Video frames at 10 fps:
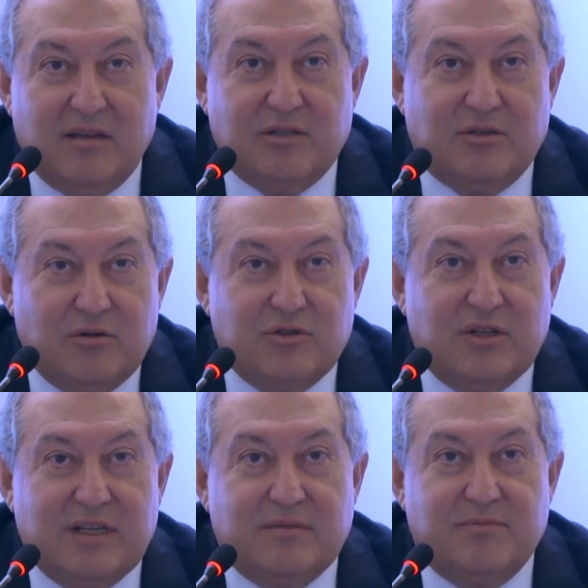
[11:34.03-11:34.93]
The
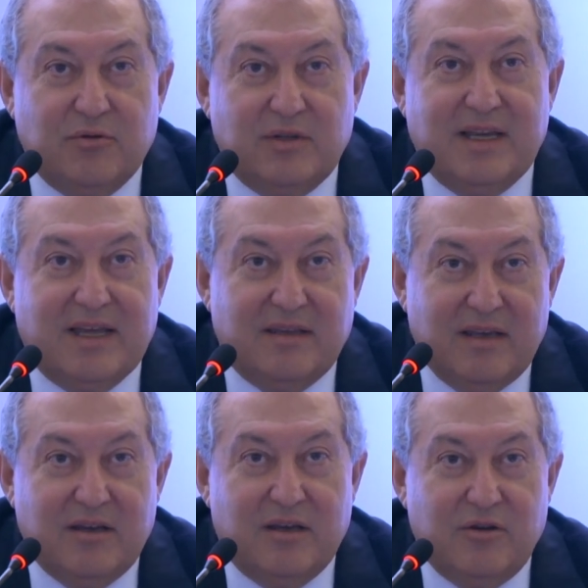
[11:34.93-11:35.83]
solution is put that
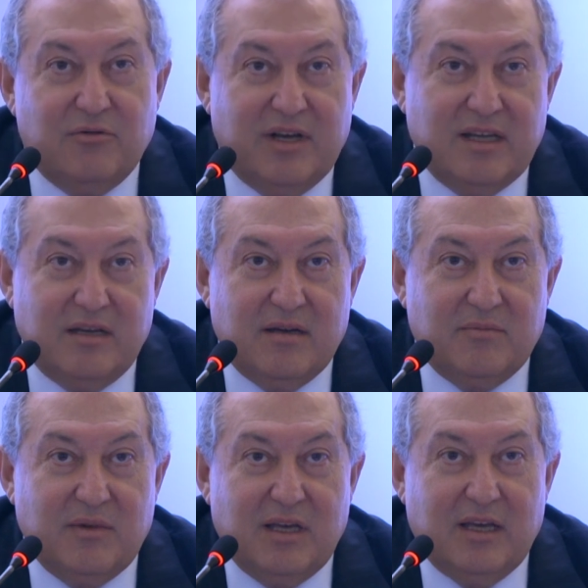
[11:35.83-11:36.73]

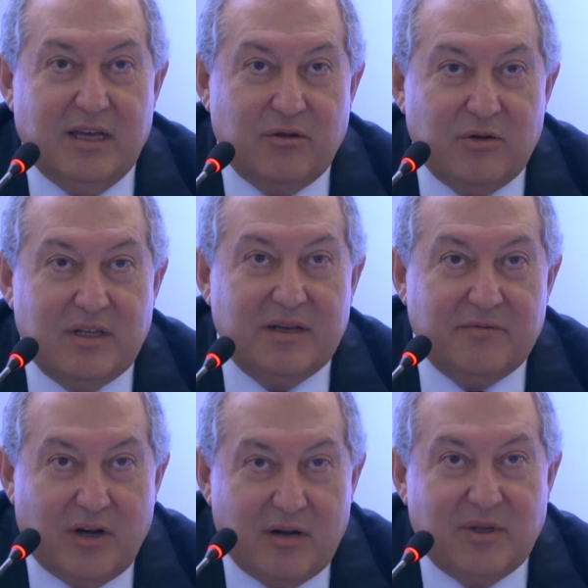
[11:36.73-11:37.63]
uranium into an
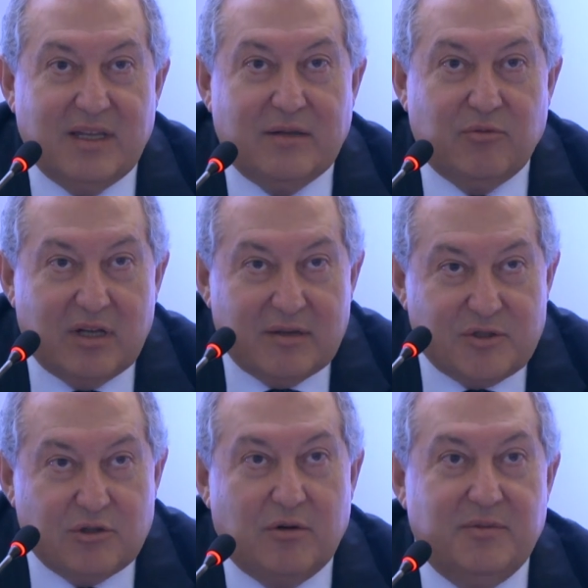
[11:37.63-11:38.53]
environment that will
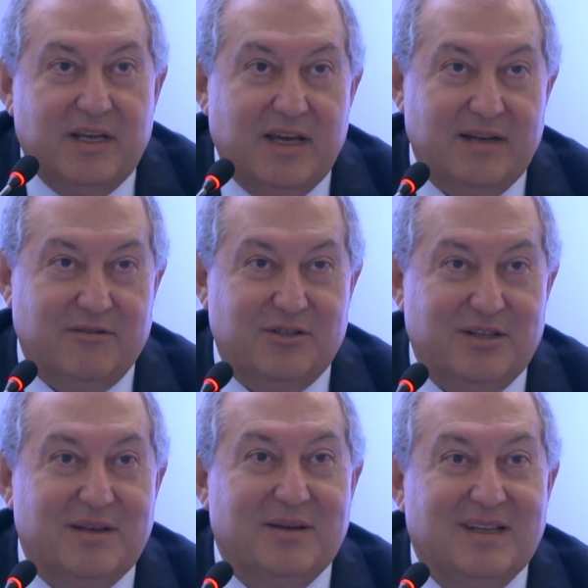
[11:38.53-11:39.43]
absorb the
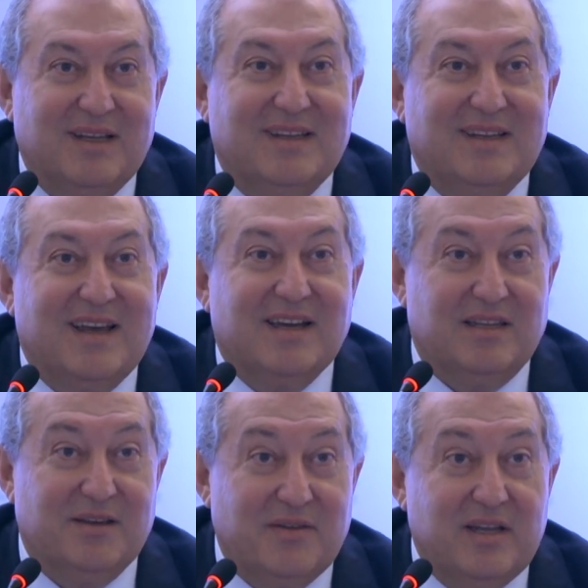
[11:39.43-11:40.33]
energy, the
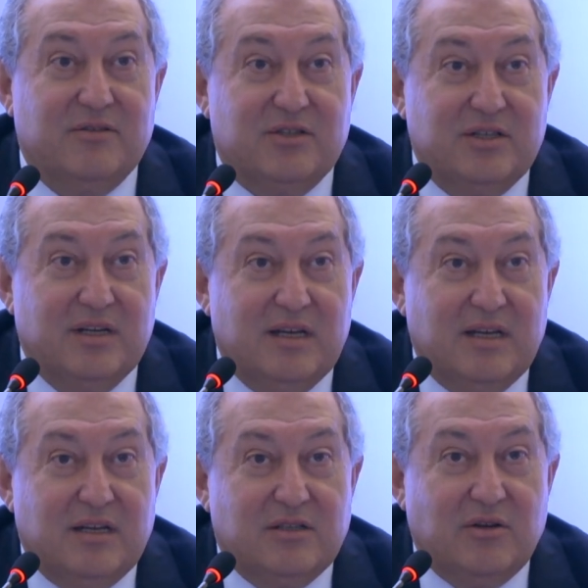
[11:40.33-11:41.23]
negative energy.
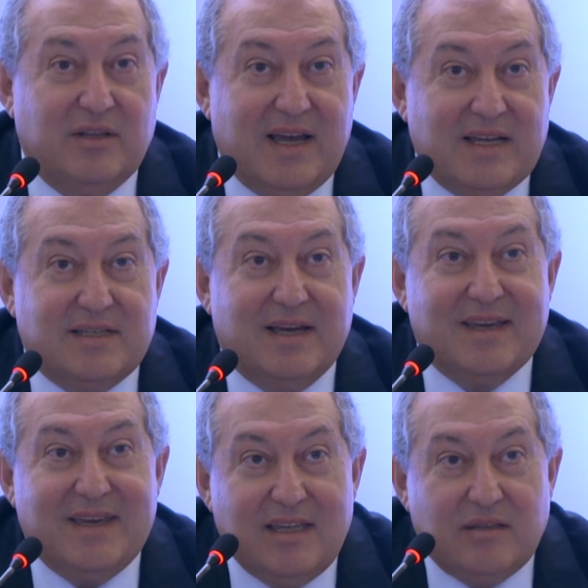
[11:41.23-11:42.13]
So that's
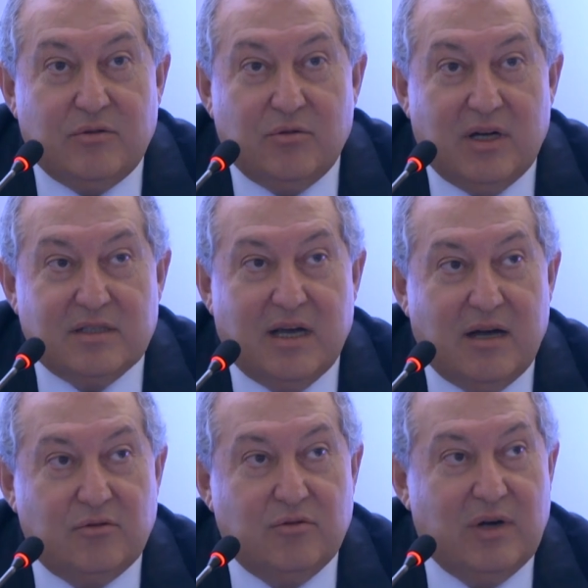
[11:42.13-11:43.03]
a hint to us
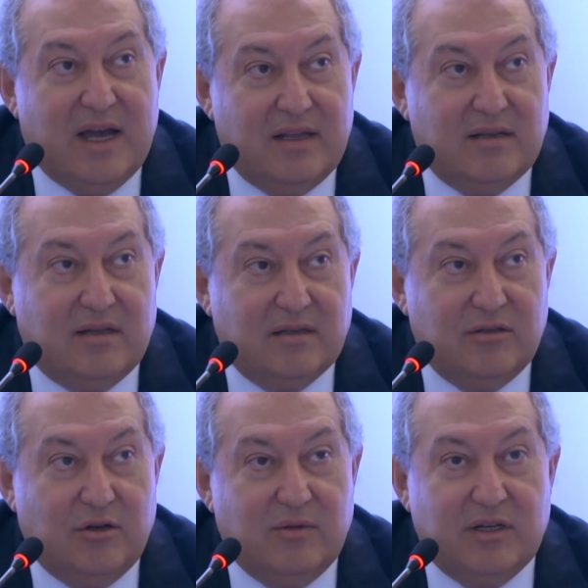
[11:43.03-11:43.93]
how to handle
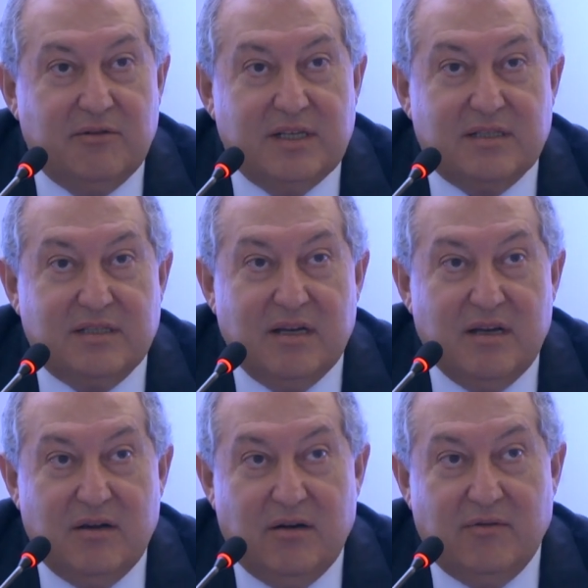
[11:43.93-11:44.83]
global risks
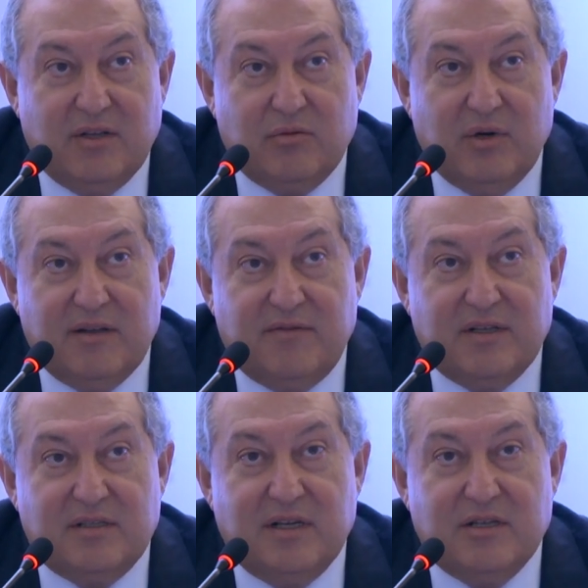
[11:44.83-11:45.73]
of the
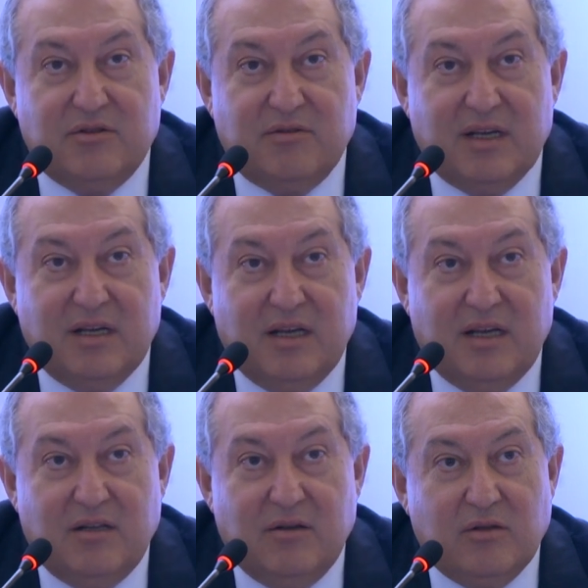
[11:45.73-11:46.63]
21st century.
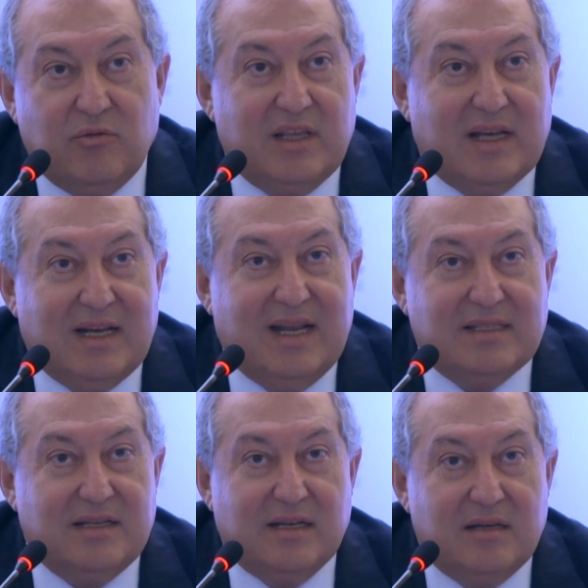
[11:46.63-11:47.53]
Not with a
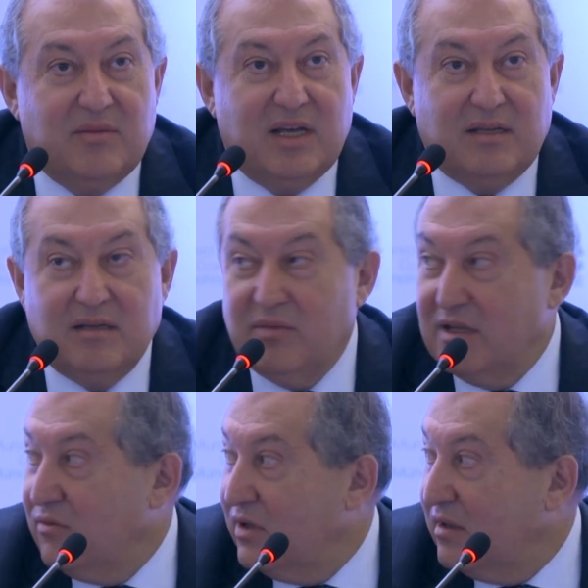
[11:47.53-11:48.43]
classical method,
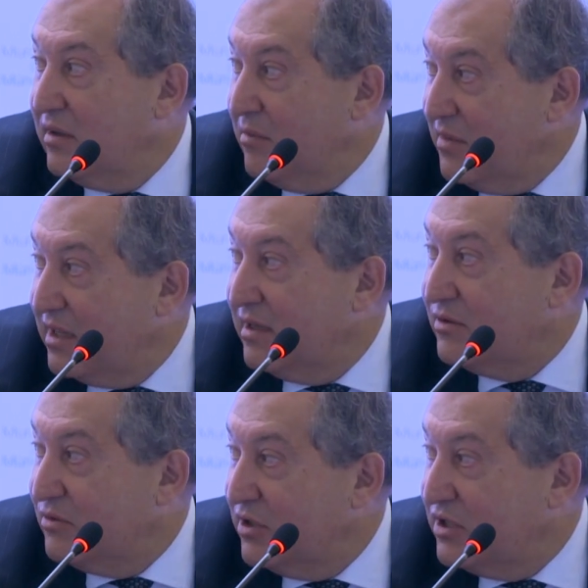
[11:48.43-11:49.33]
but with the
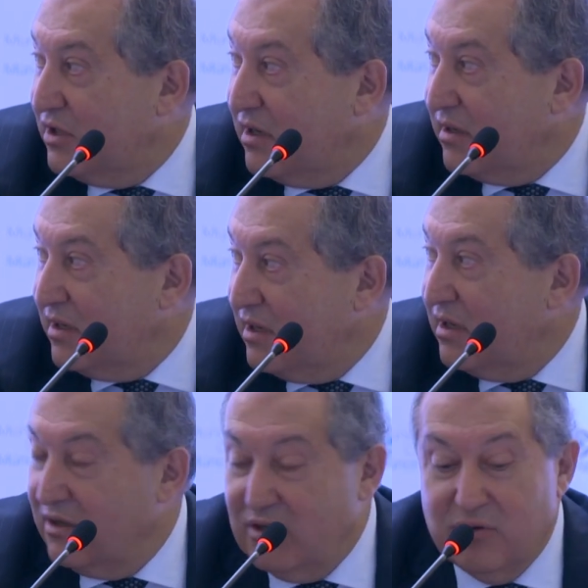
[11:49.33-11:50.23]
methods which are
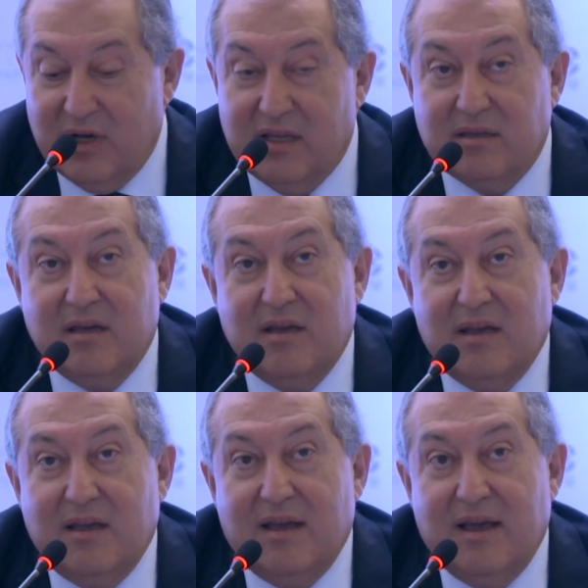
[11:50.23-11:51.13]
new and
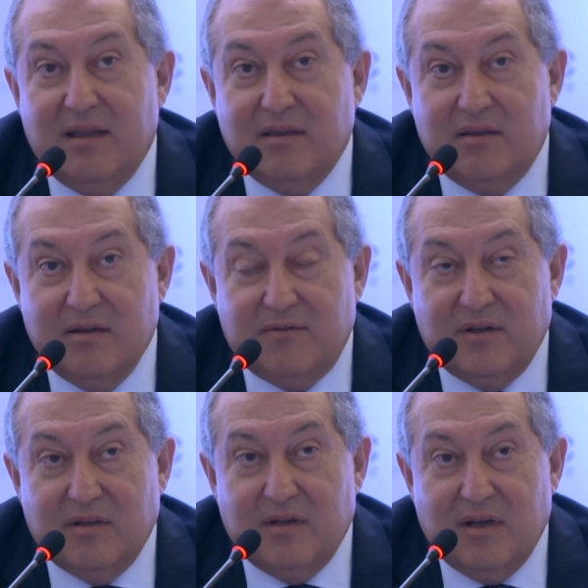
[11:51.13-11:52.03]

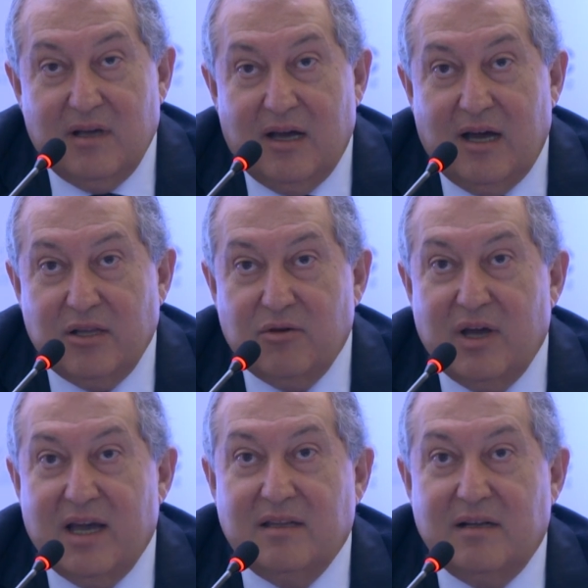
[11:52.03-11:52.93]
different. How do
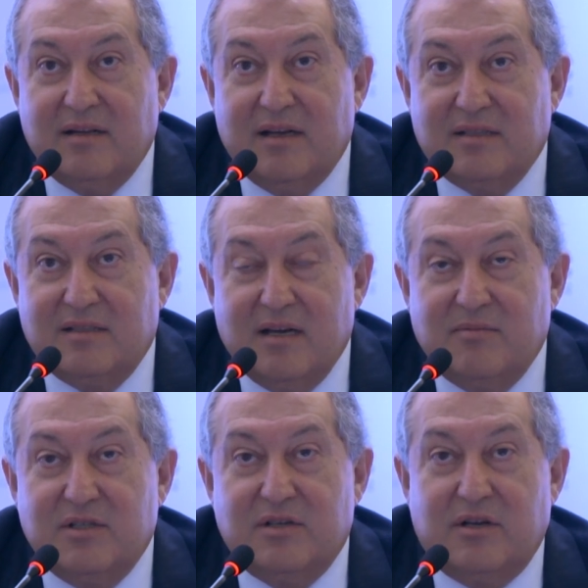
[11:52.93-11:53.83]
you handle the
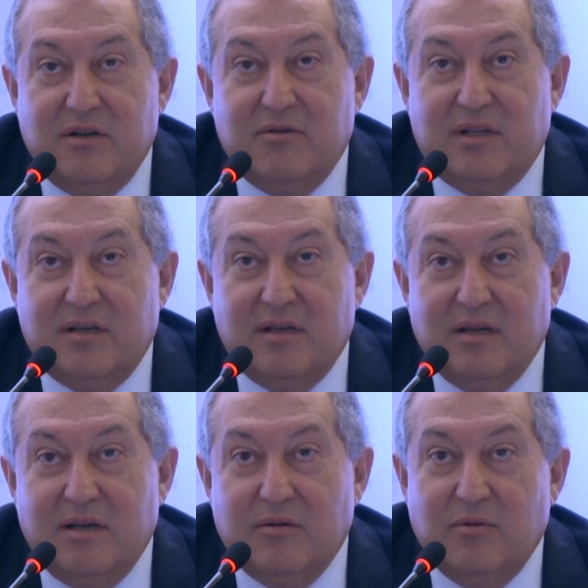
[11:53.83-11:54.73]
cybersecurity?
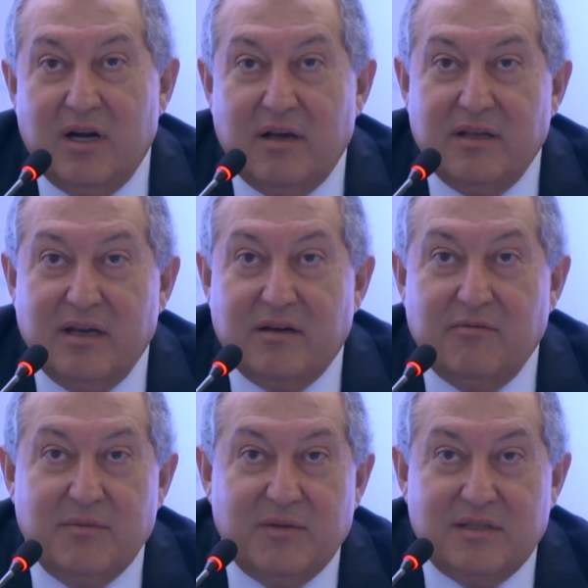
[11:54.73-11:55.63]
Where are the
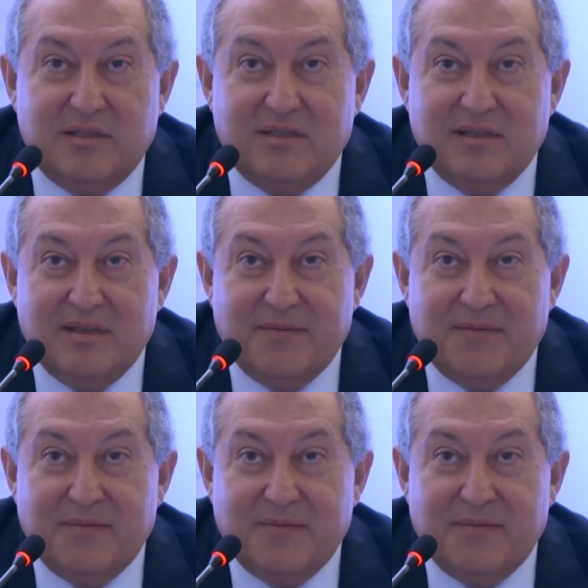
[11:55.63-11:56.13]
agreements?